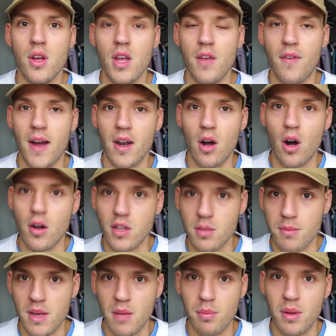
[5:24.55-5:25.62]
you find it hard to
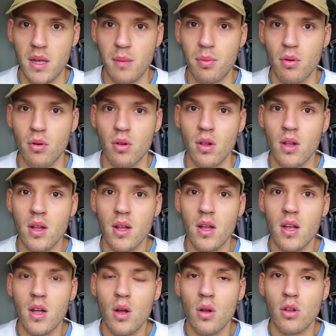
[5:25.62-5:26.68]
meet people,
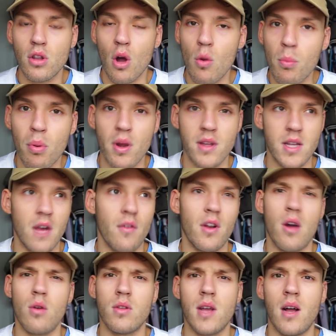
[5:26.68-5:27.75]
don't put yourself in a
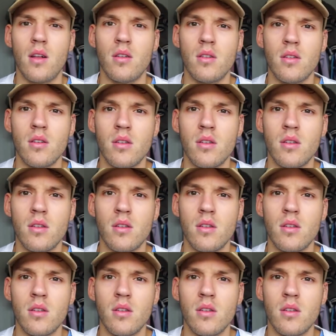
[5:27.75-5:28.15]
hotel.